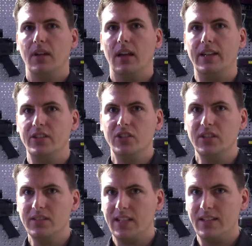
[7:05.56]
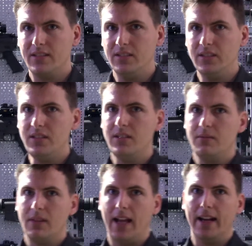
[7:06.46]
additional sensors
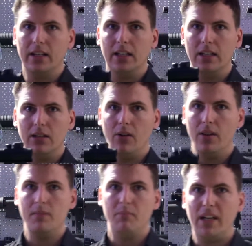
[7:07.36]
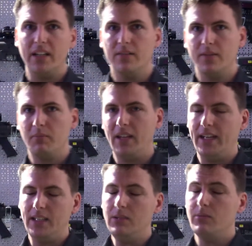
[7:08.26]
that are on the body of the
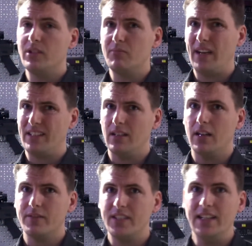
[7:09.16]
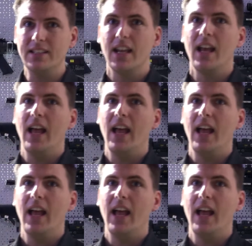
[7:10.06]
player, which makes a lot of sense,